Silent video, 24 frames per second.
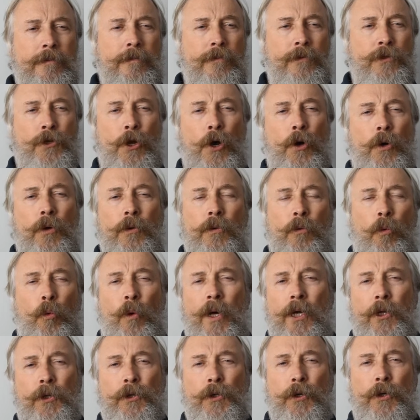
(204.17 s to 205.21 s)

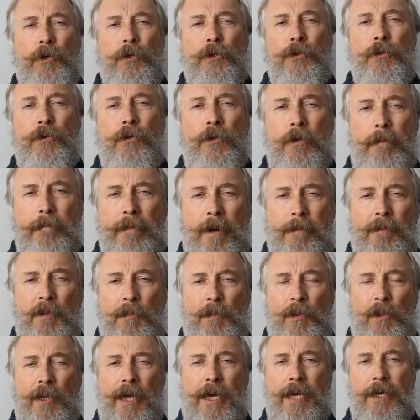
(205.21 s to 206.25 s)
known or memorable